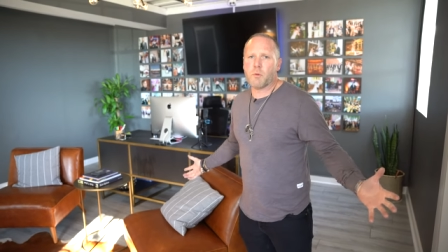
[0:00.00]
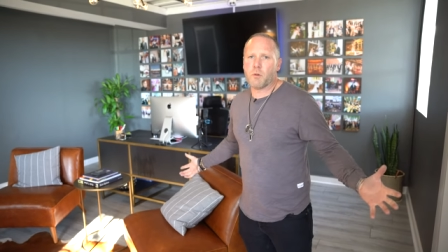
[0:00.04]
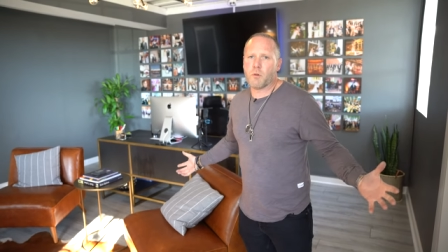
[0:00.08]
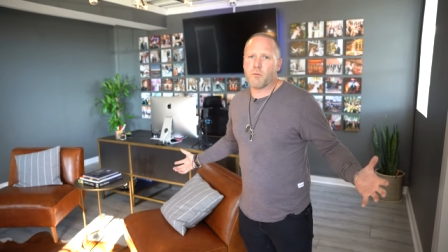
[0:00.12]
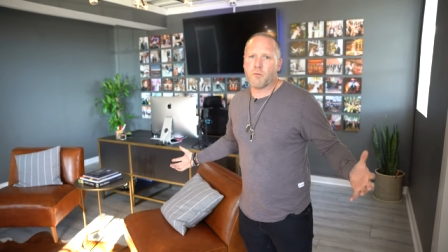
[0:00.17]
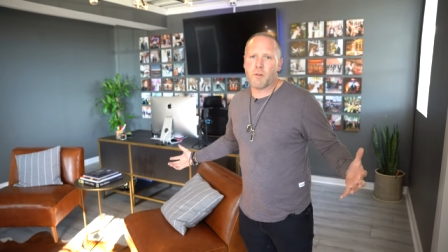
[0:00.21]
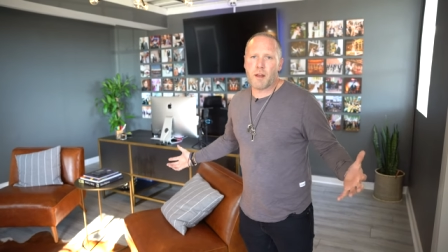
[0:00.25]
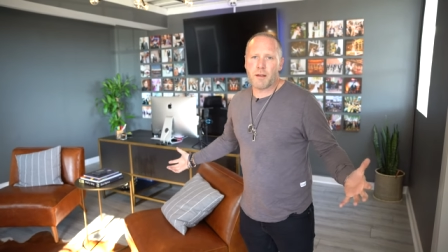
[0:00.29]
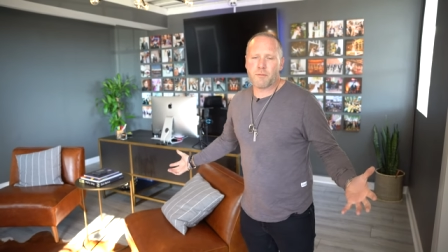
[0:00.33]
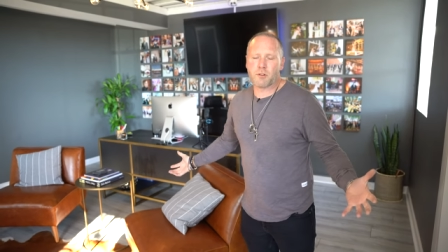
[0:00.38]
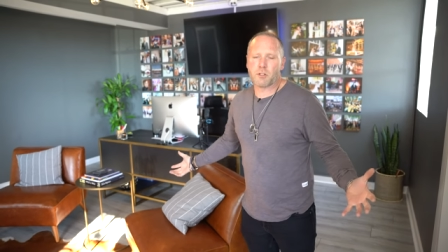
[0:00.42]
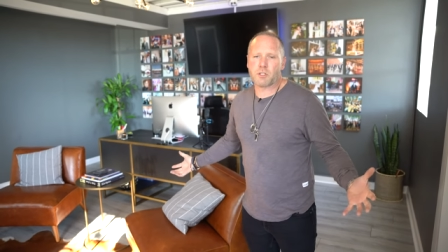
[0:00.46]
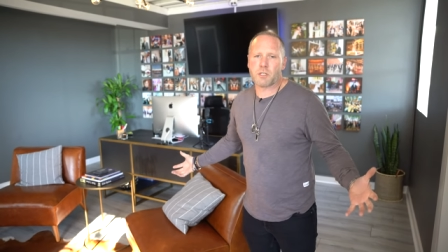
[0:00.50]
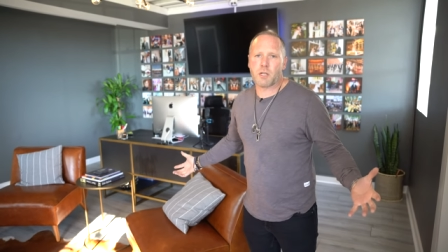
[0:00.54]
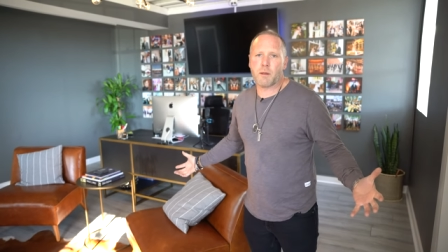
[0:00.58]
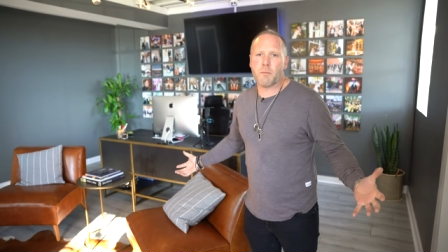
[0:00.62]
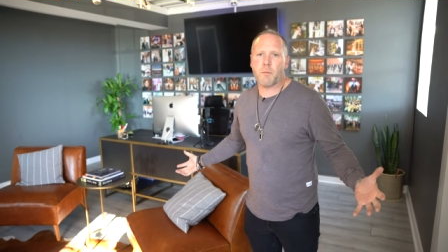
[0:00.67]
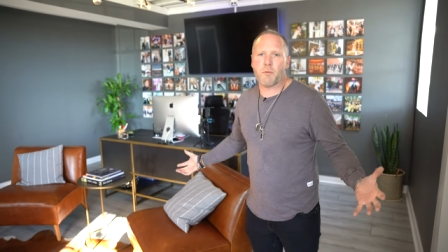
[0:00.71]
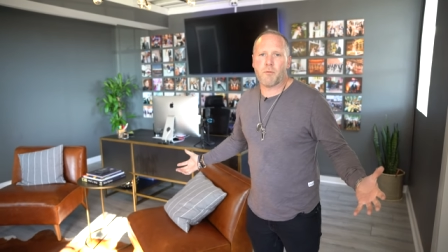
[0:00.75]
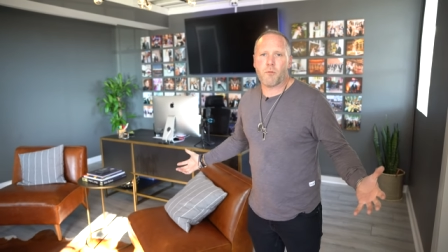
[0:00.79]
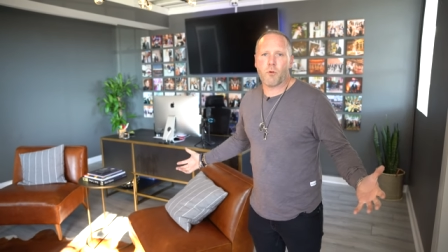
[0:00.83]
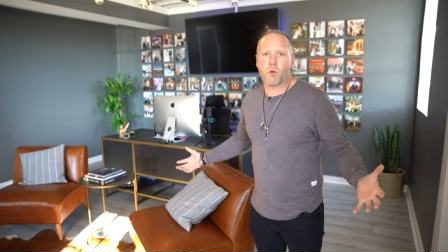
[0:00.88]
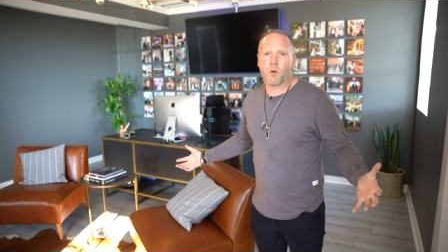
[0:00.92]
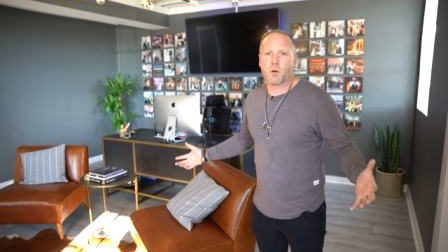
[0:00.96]
you've never seen
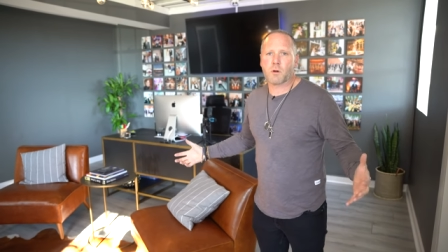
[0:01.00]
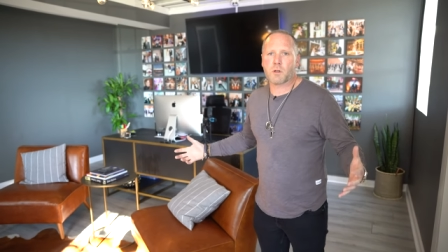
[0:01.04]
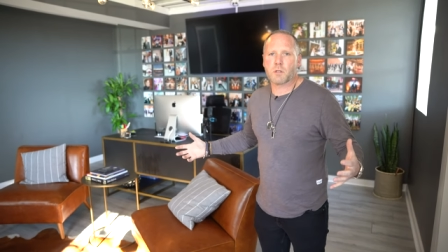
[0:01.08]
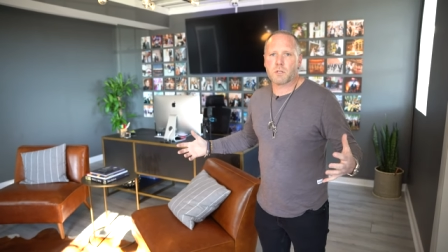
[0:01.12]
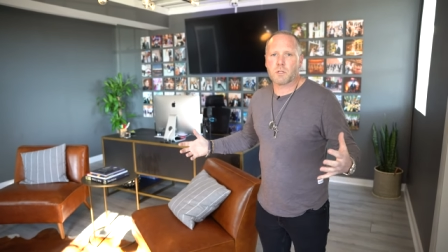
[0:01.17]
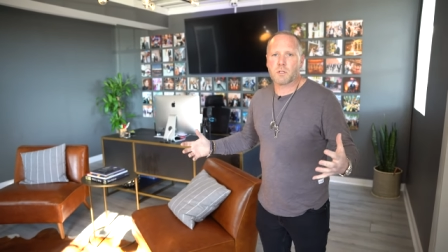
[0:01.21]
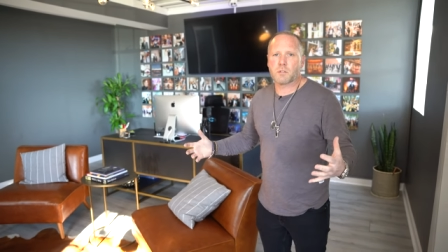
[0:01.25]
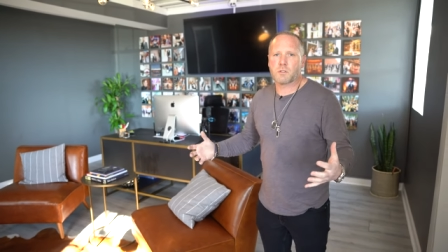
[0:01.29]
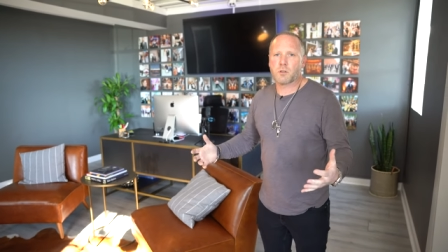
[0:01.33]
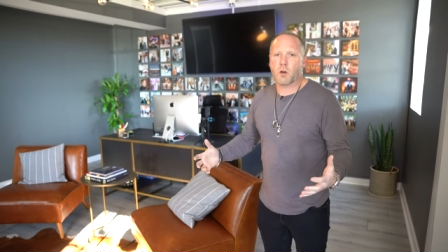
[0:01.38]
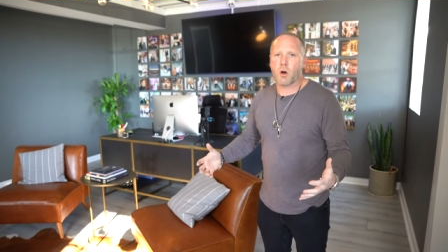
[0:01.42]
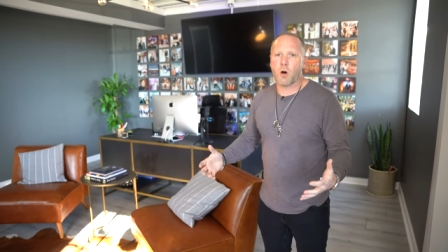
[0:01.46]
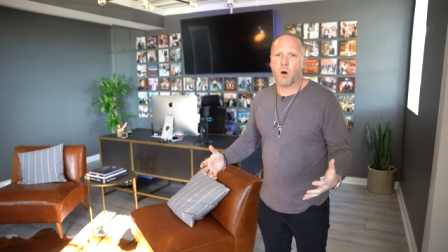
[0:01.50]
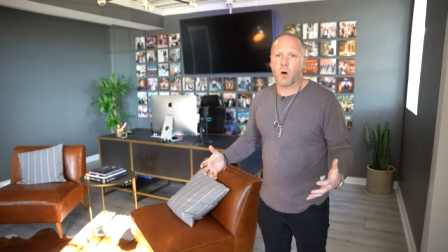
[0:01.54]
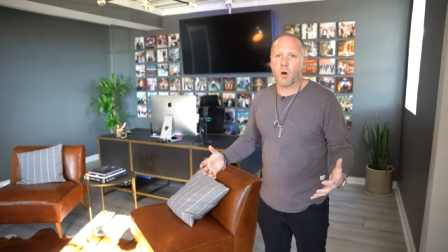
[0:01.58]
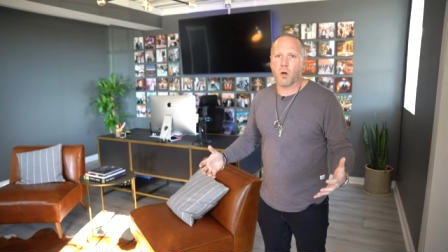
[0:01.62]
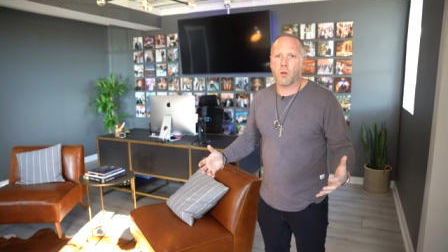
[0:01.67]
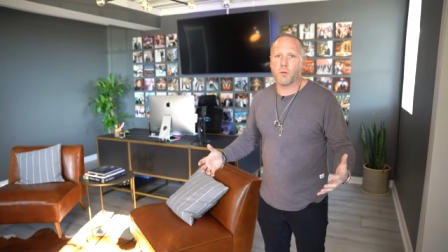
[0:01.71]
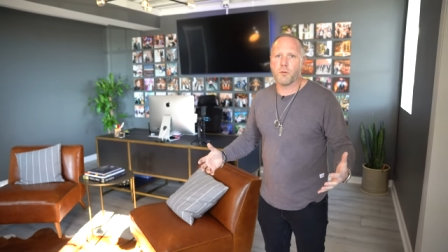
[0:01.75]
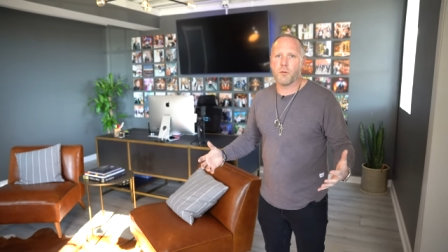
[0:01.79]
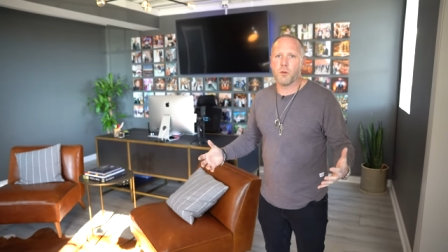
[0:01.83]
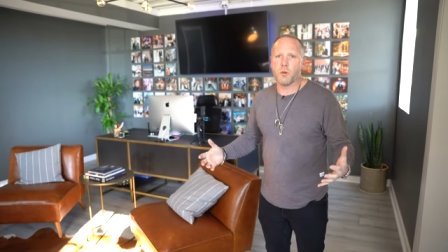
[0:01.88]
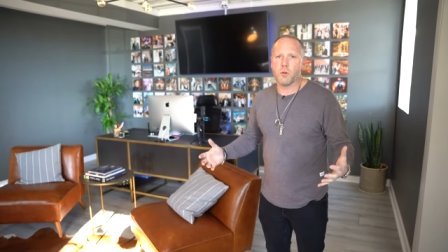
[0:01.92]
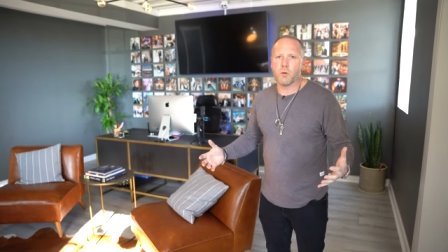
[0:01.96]
before because it's
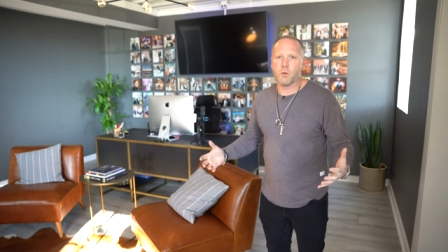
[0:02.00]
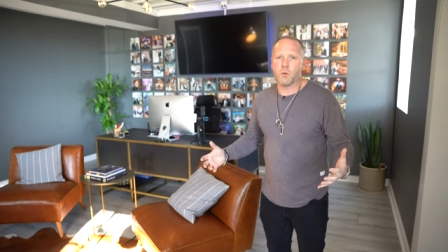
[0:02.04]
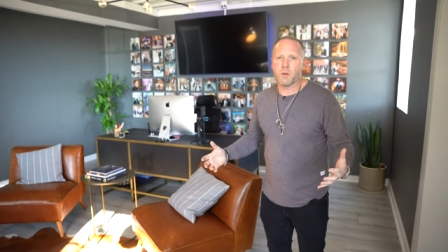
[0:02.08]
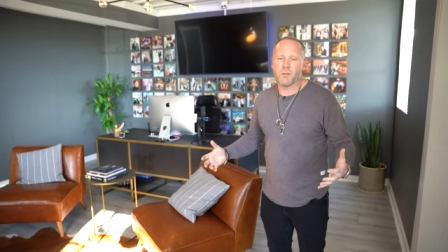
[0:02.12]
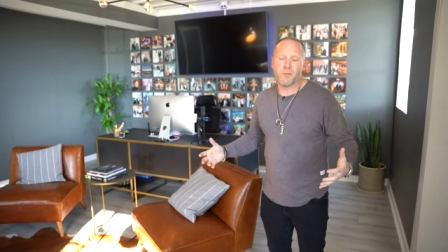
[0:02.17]
all new.